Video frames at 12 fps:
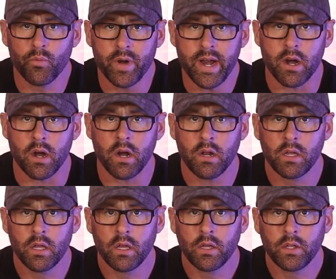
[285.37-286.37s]
rear,
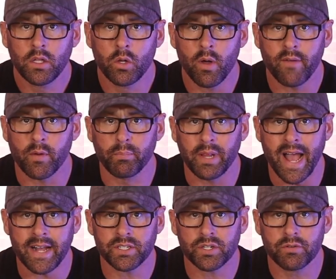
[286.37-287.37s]
you have a
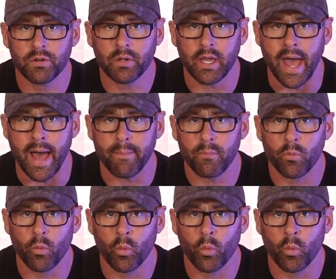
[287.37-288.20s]
black screw cap